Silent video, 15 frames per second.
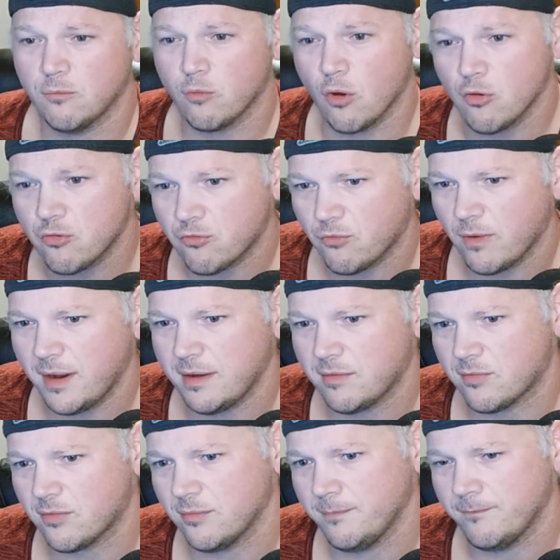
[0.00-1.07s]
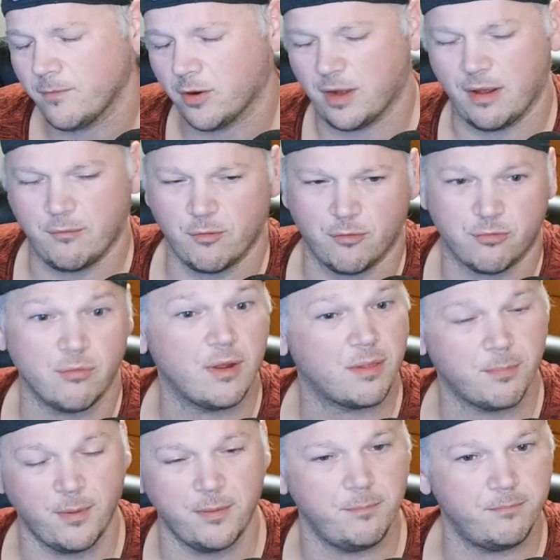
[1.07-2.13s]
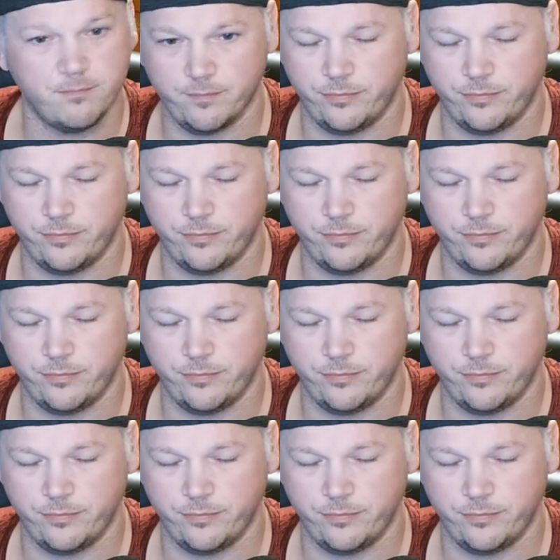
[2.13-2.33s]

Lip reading: roast rates, or not roast rates, but